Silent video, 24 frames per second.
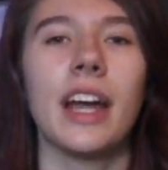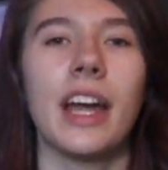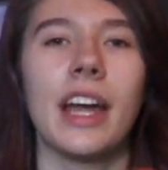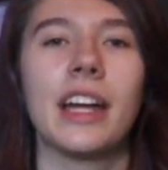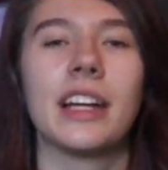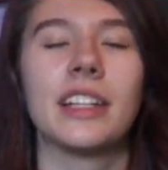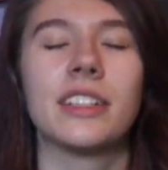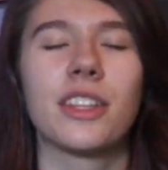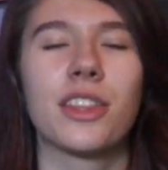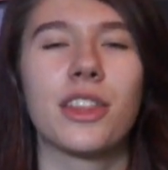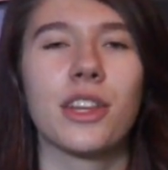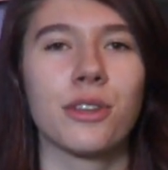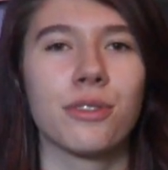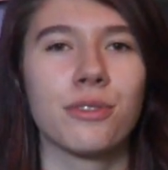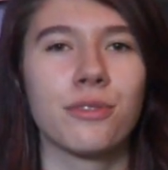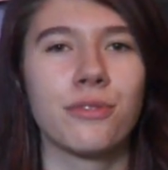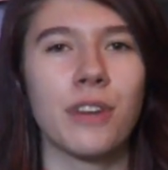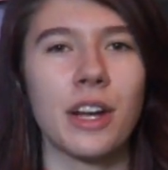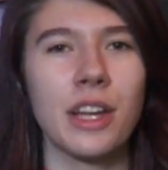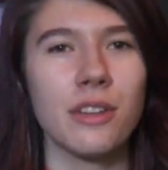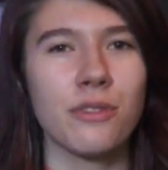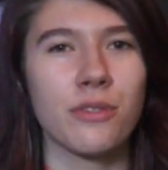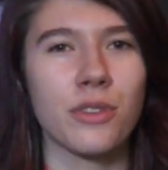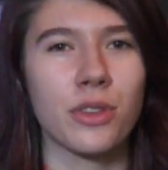and their
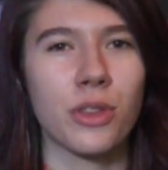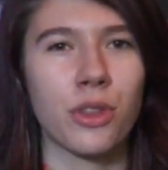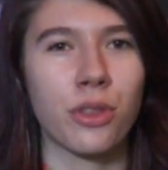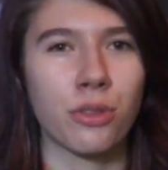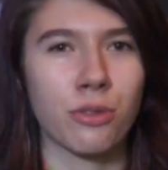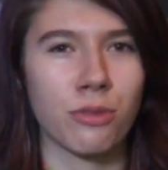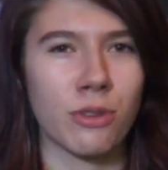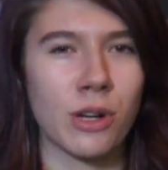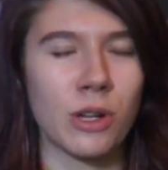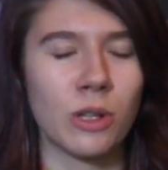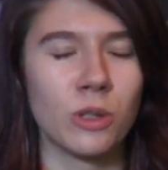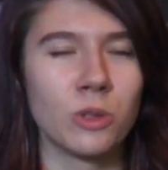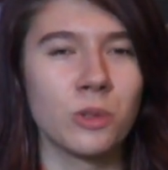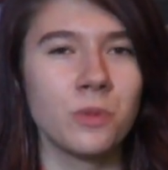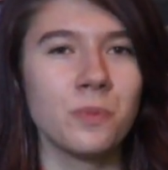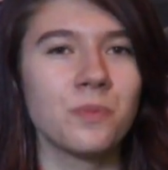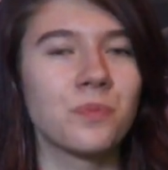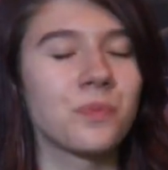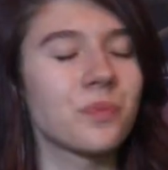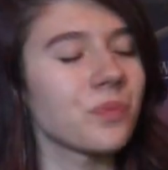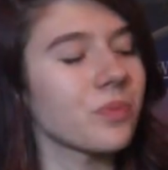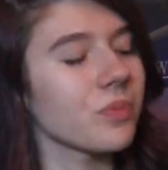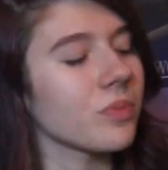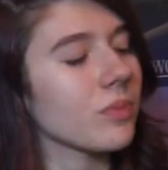fight for the throne,
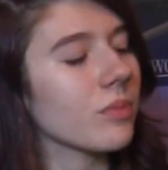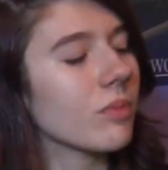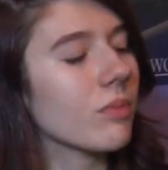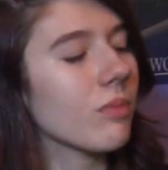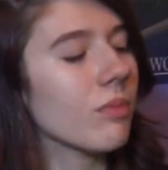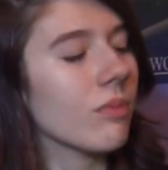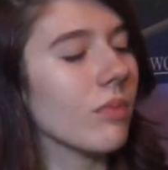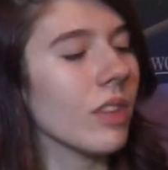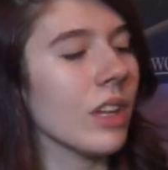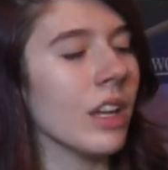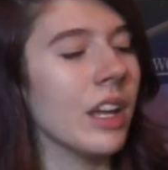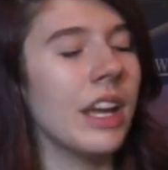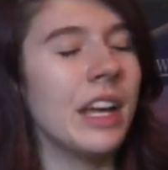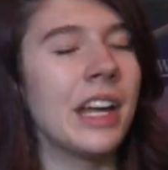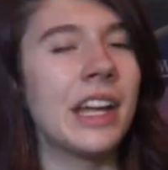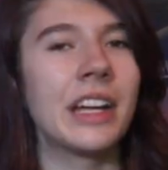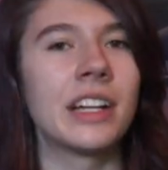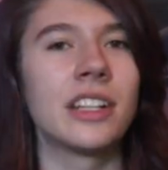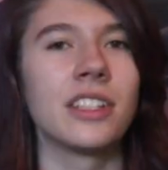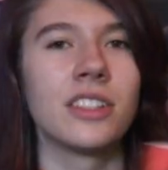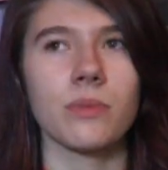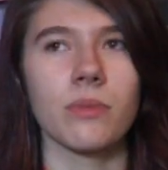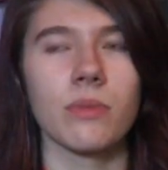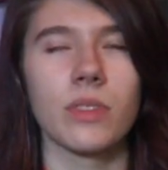
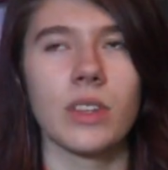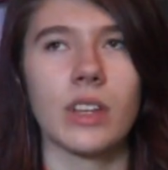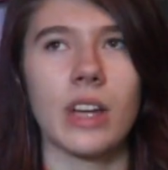and